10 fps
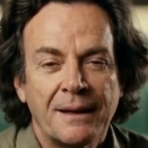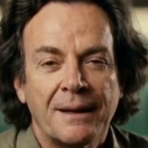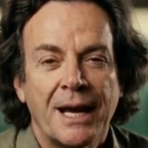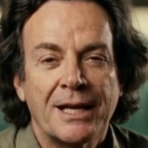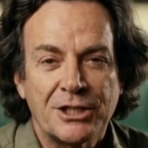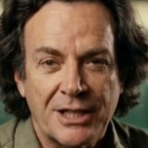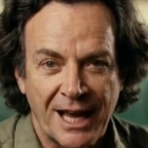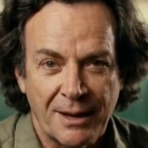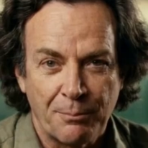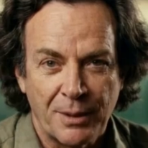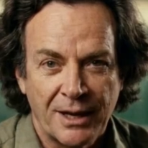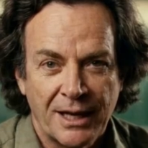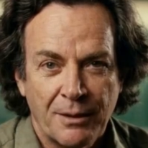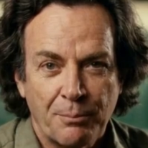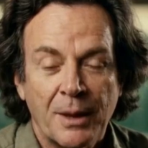That's 10
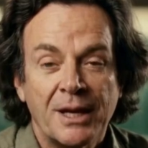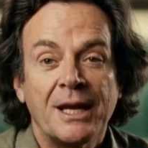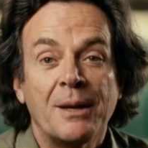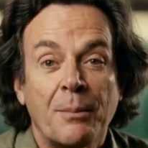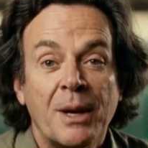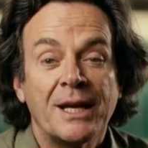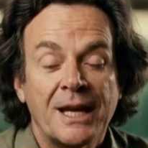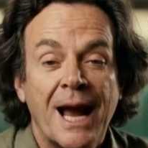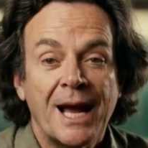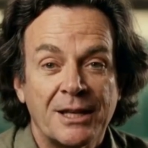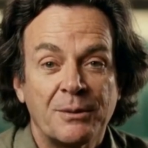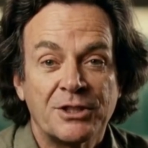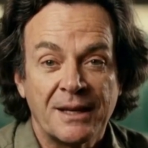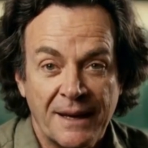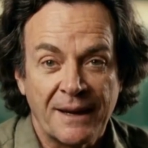billion atoms,